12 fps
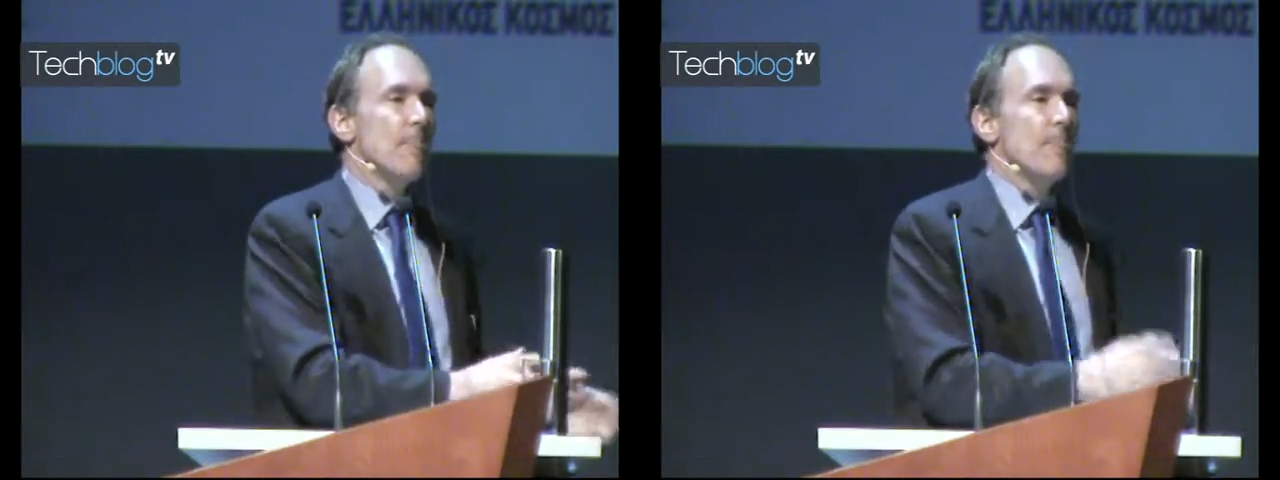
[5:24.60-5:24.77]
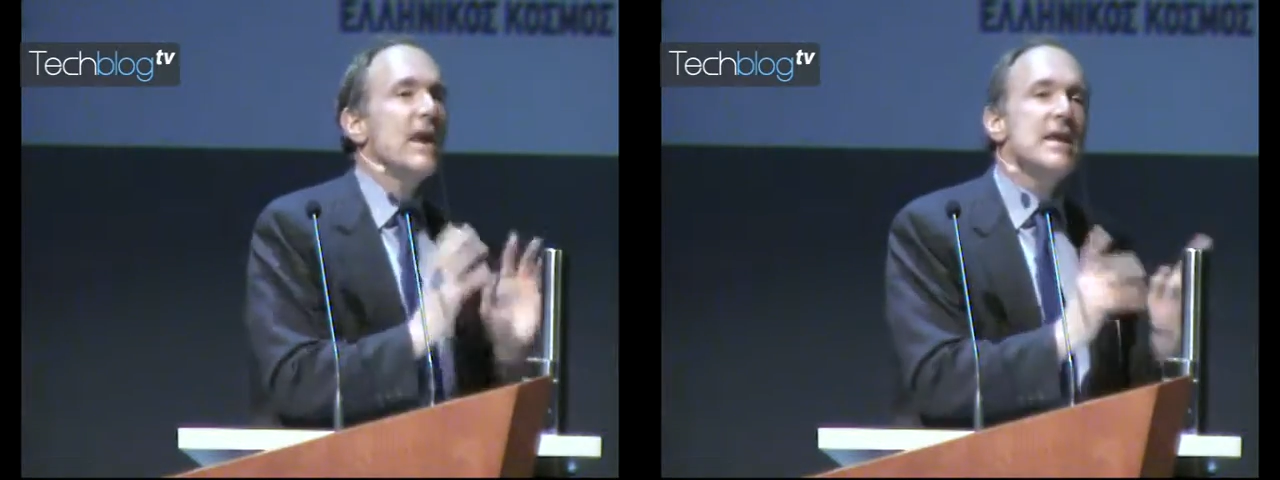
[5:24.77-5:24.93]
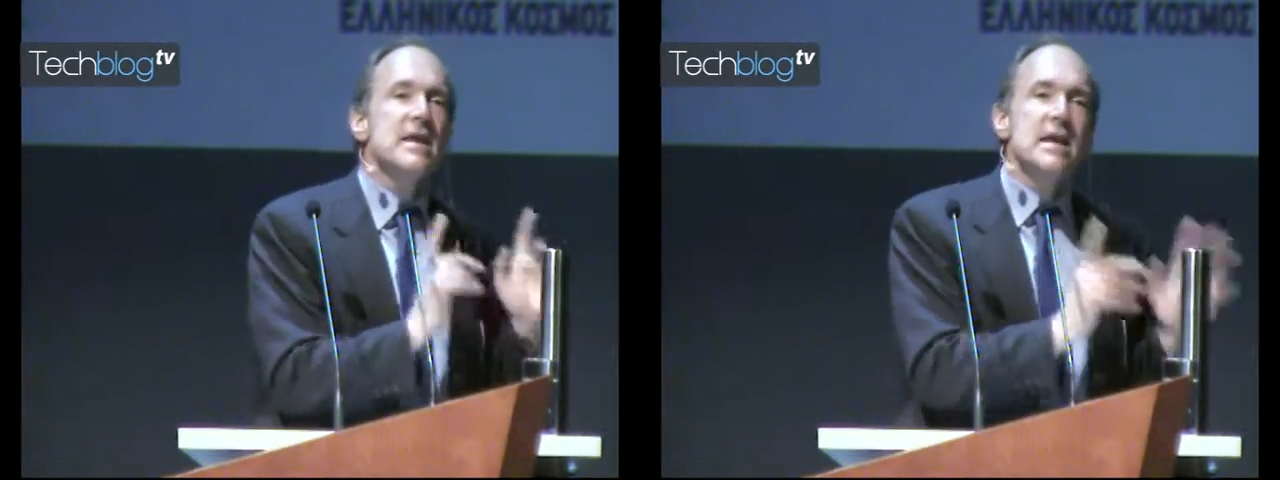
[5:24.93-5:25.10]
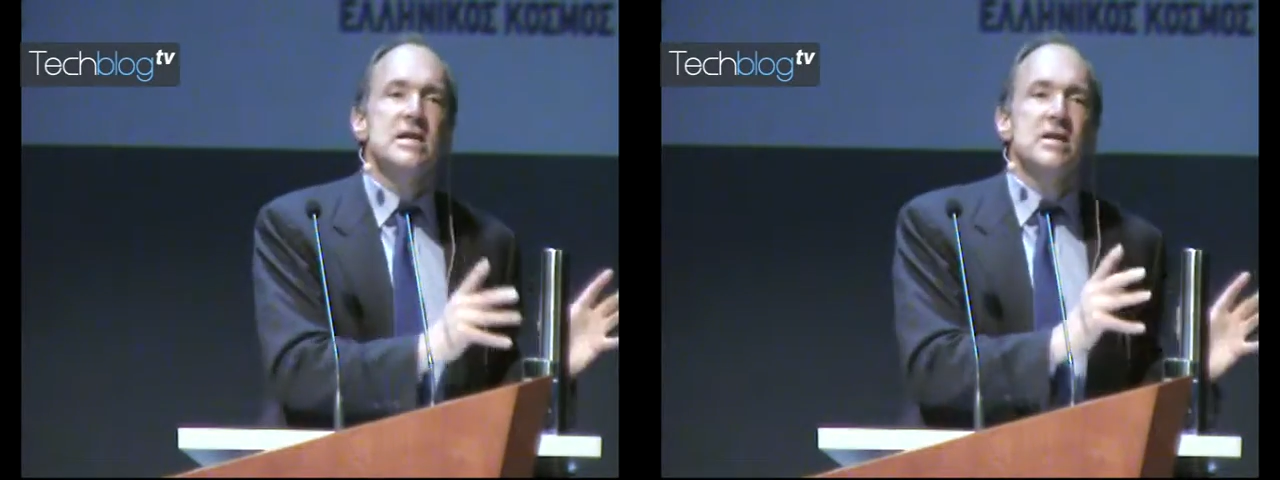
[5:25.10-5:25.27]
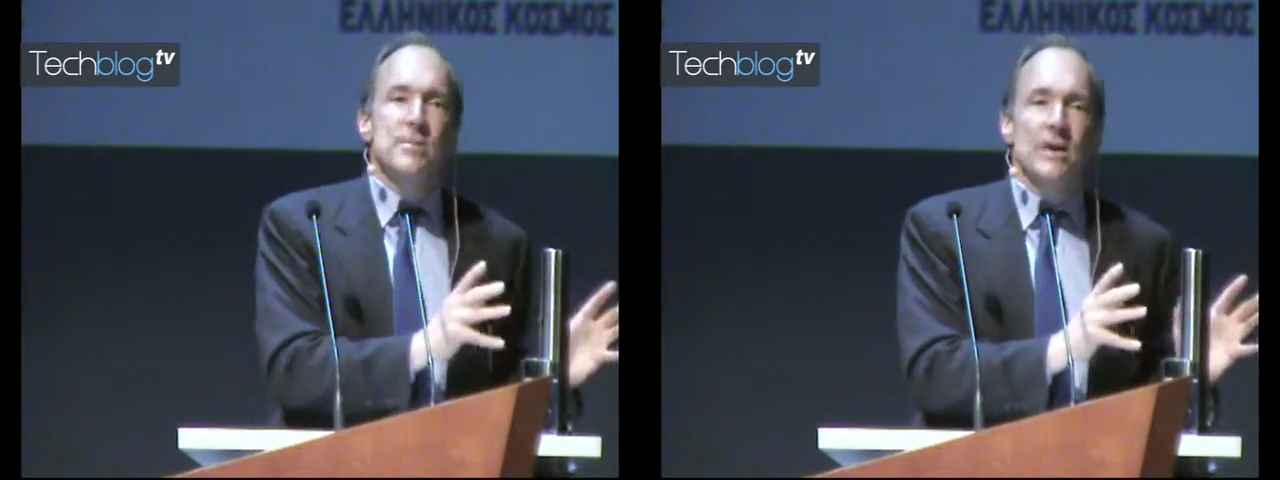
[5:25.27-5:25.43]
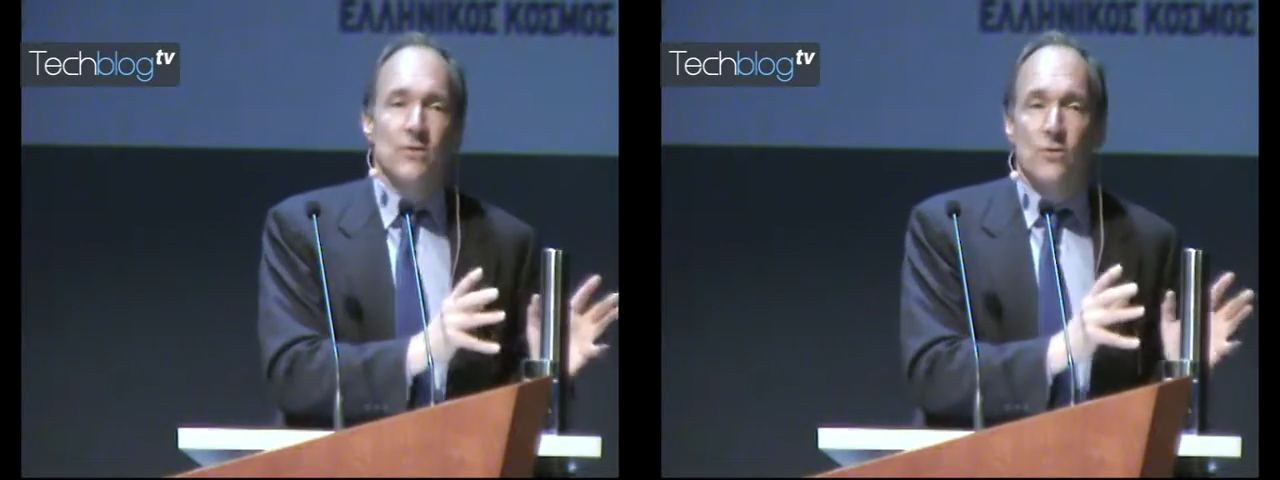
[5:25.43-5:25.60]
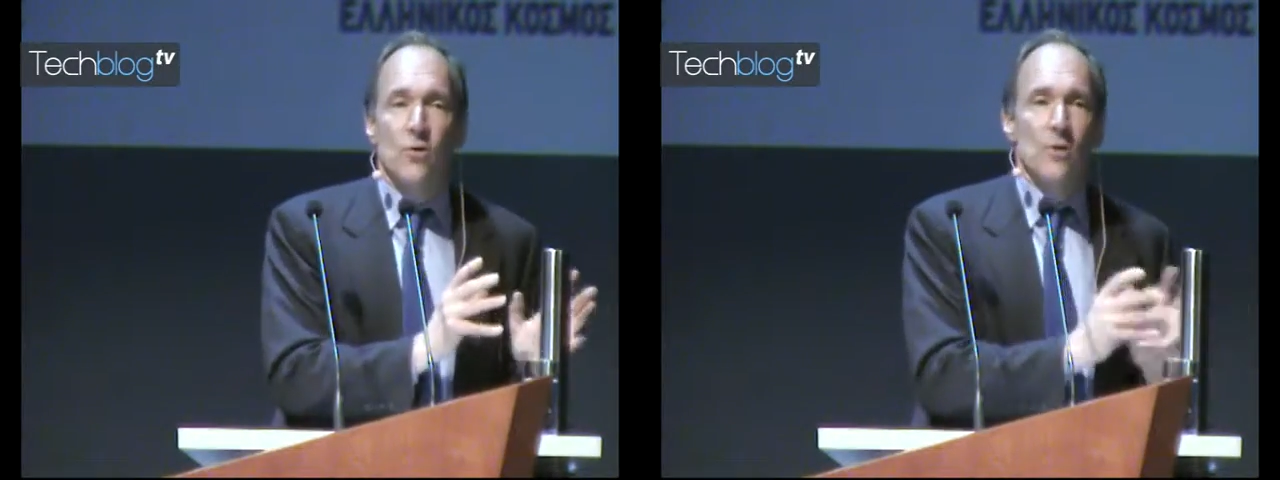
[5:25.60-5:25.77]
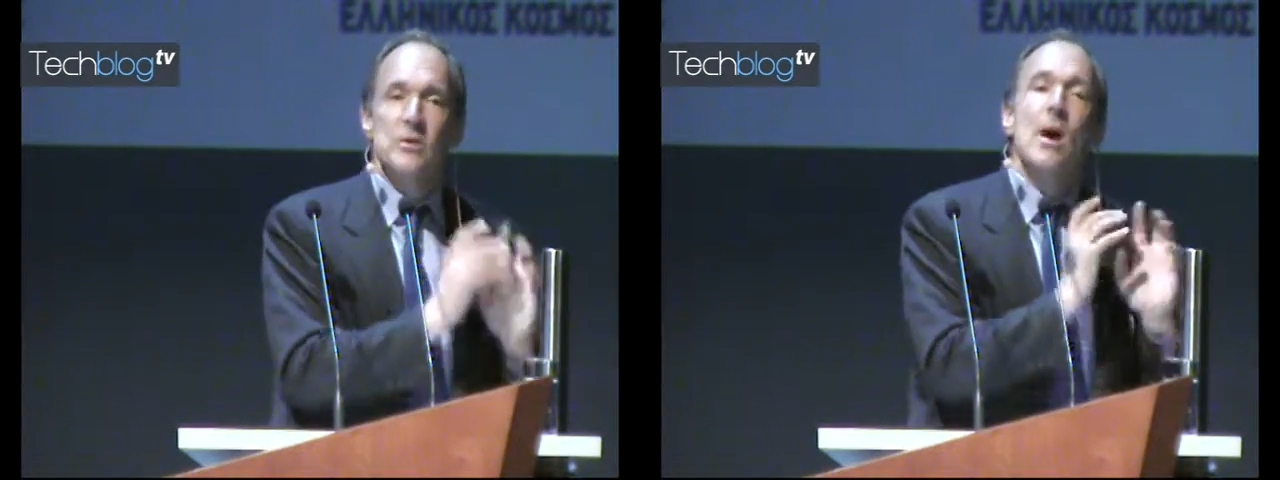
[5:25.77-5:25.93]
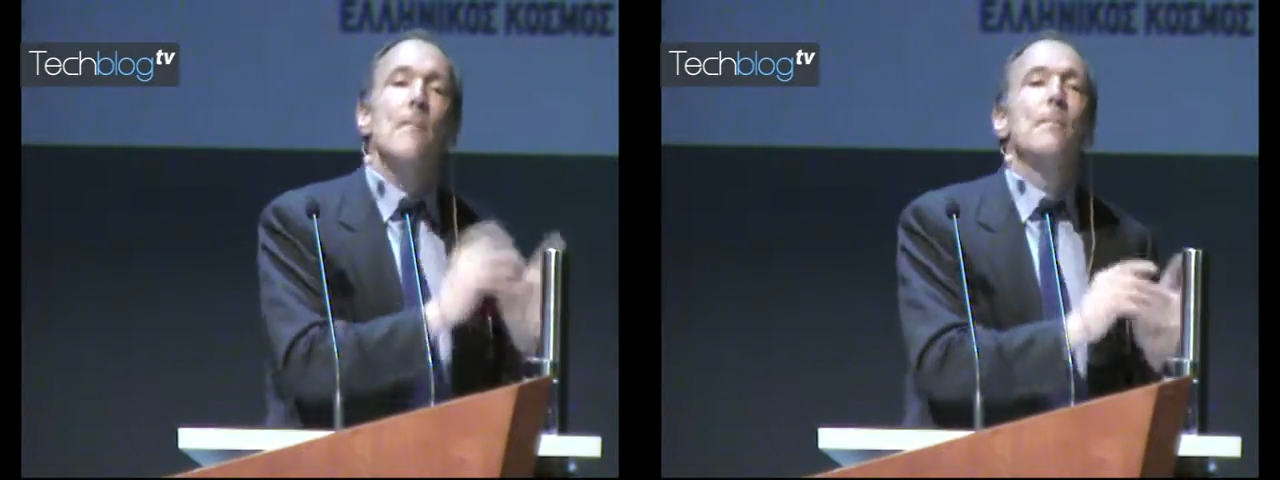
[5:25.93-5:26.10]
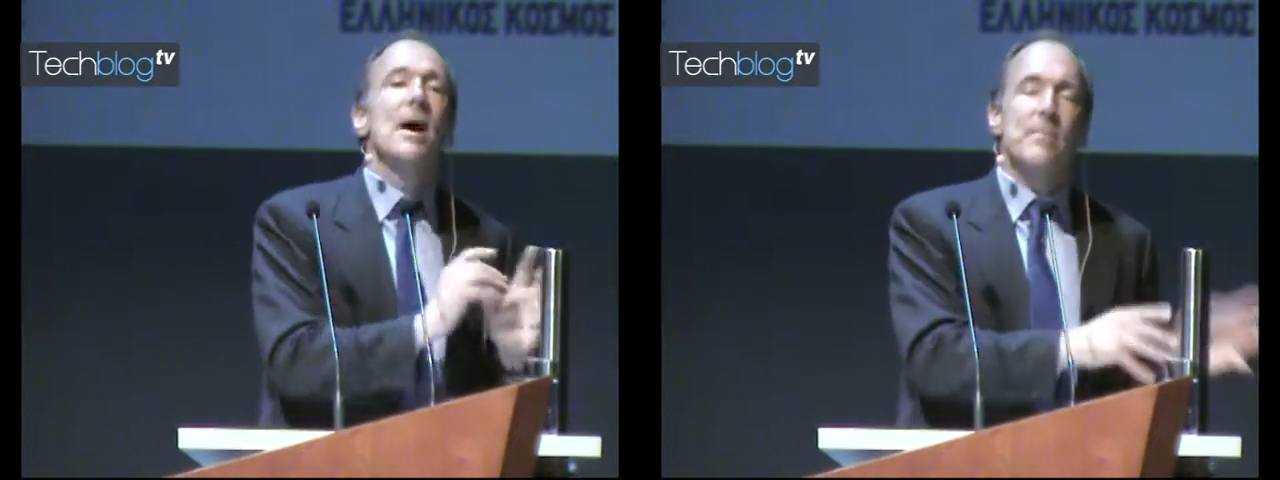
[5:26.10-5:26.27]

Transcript: they need to be informed